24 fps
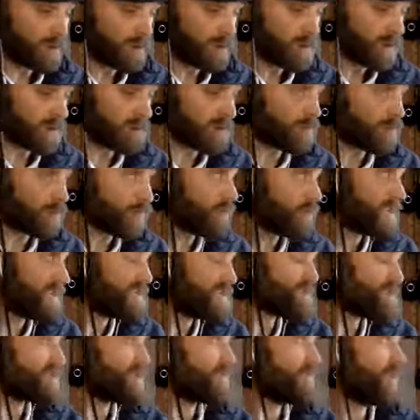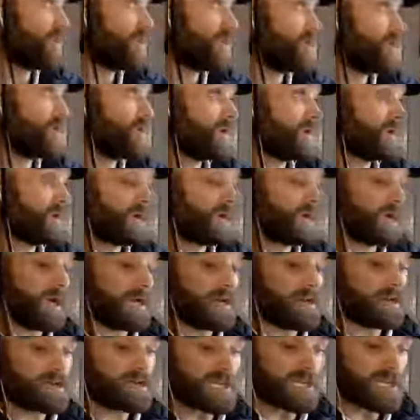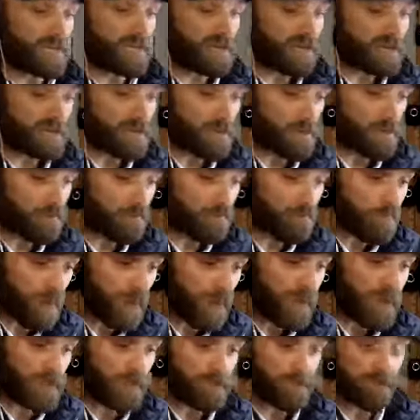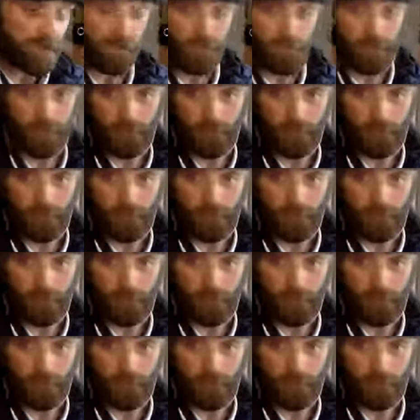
and reasonable and clearly defined?